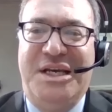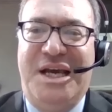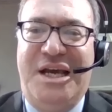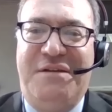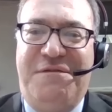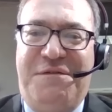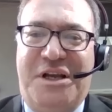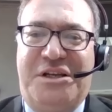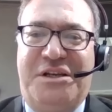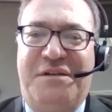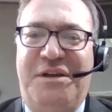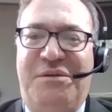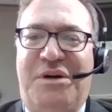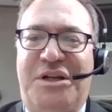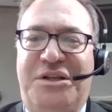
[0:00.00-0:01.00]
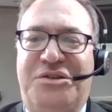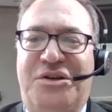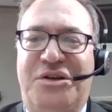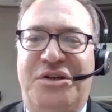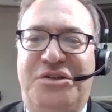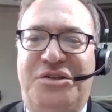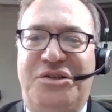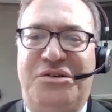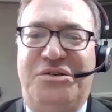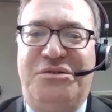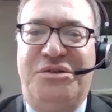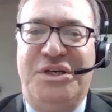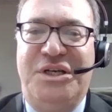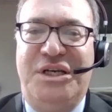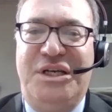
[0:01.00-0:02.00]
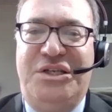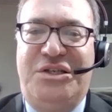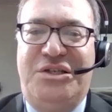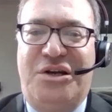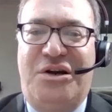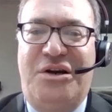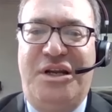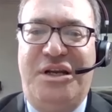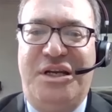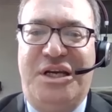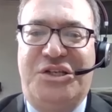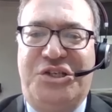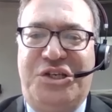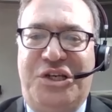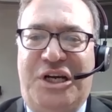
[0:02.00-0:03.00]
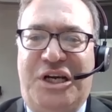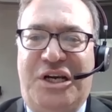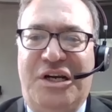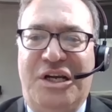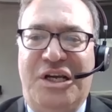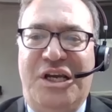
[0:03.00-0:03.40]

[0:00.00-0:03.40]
And effectively what it's going to do is starting next year,